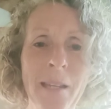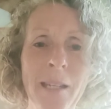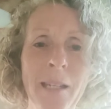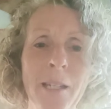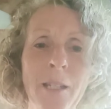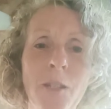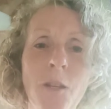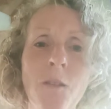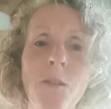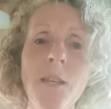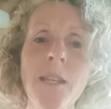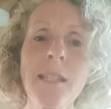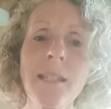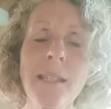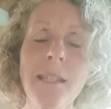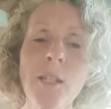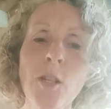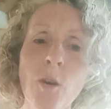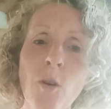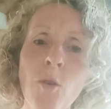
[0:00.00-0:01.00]
So this
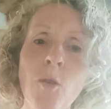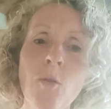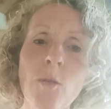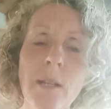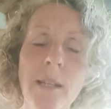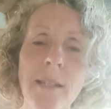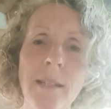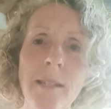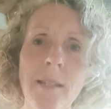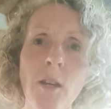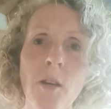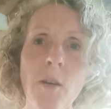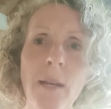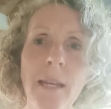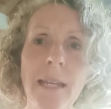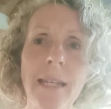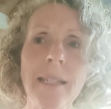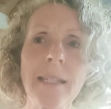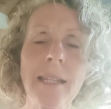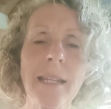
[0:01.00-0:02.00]
tool is so
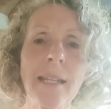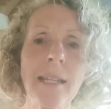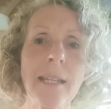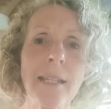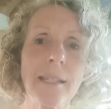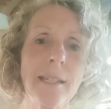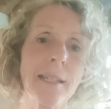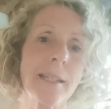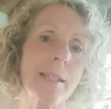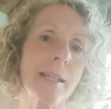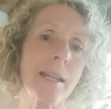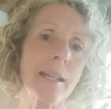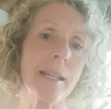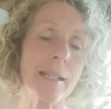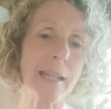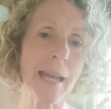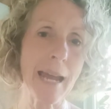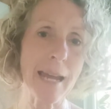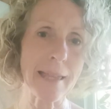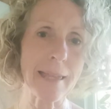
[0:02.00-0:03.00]
easy, it's just going to
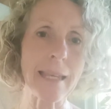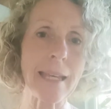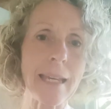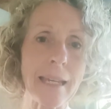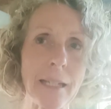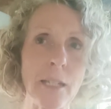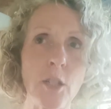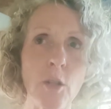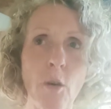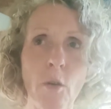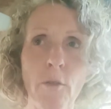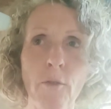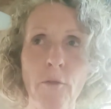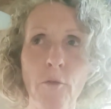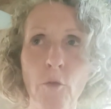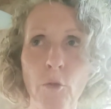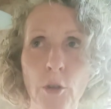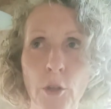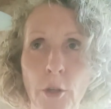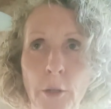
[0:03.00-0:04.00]
take the edge off
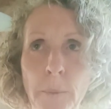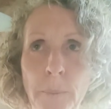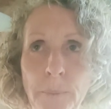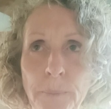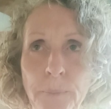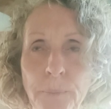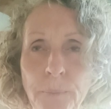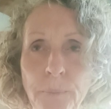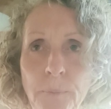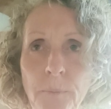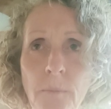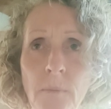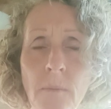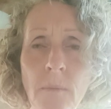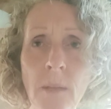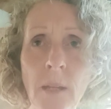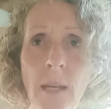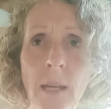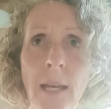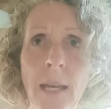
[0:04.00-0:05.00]
for you.
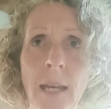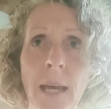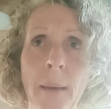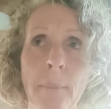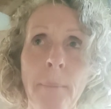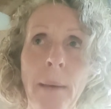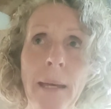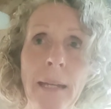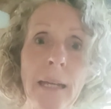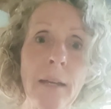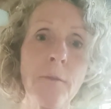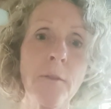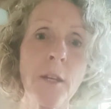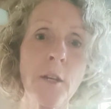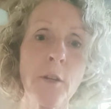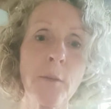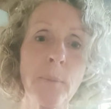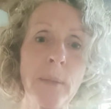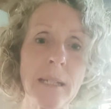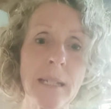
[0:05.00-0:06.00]
But if there
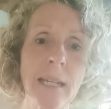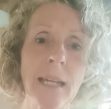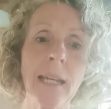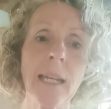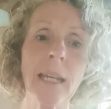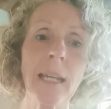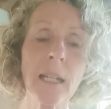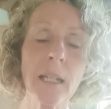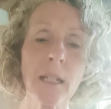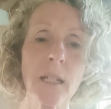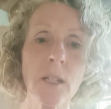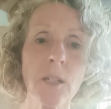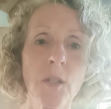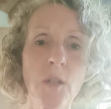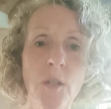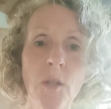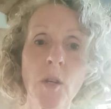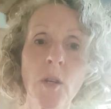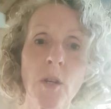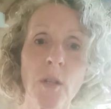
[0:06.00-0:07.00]
are particular
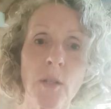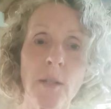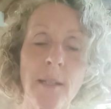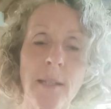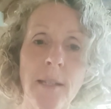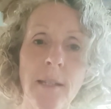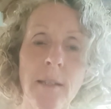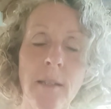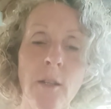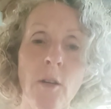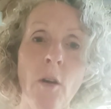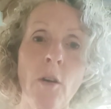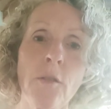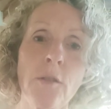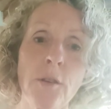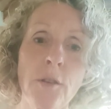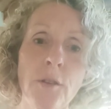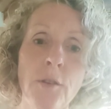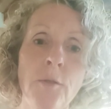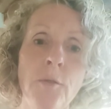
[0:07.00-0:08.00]
concerns,
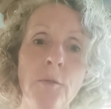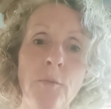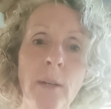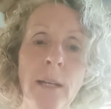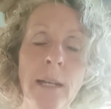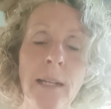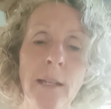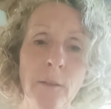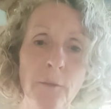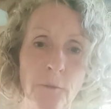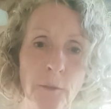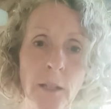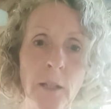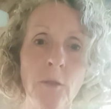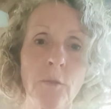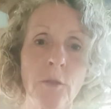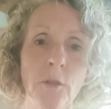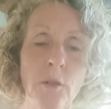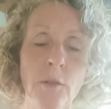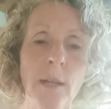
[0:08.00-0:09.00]
that you really
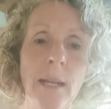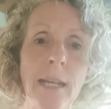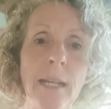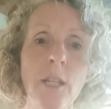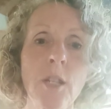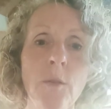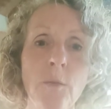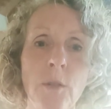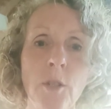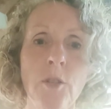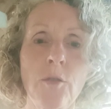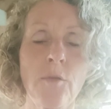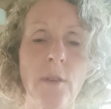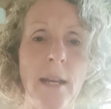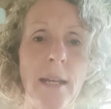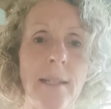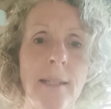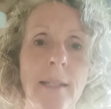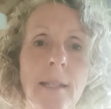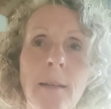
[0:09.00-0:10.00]
feel you need to
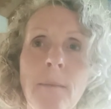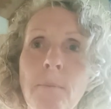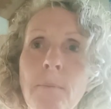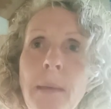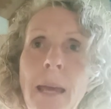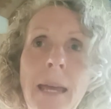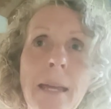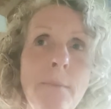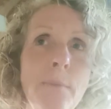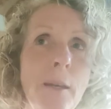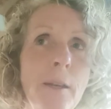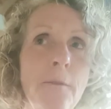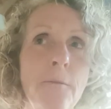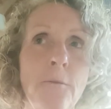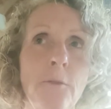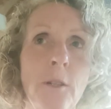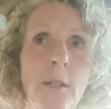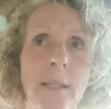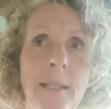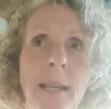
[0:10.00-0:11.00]
address, it may be,
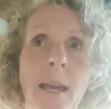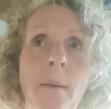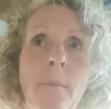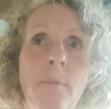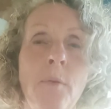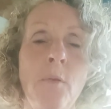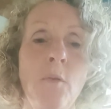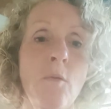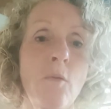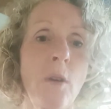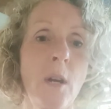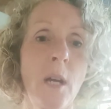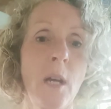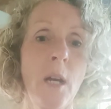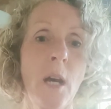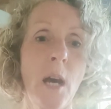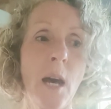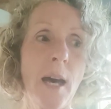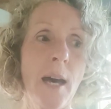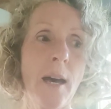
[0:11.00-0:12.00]
for example,
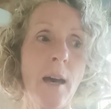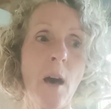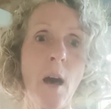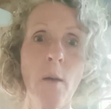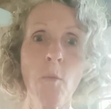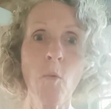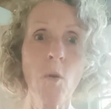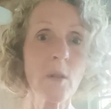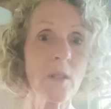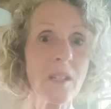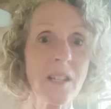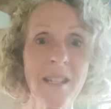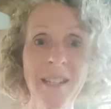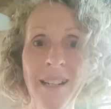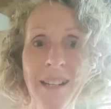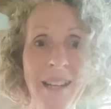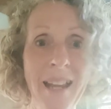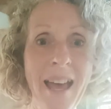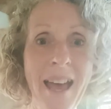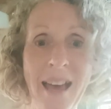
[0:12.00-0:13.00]
I wasn't in
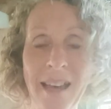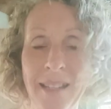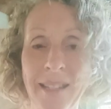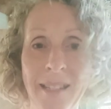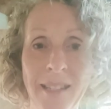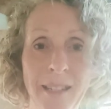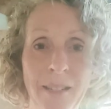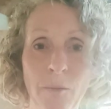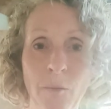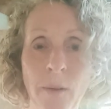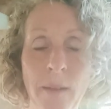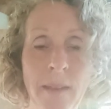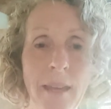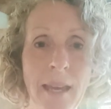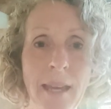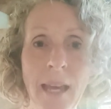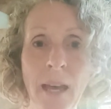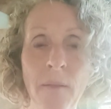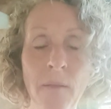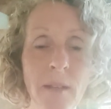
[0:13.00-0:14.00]
class when they
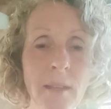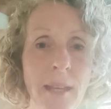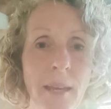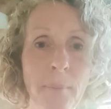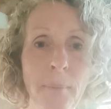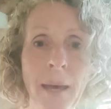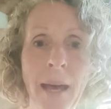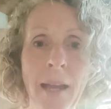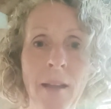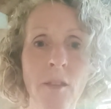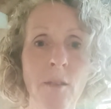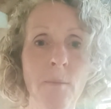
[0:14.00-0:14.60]
covered that part of the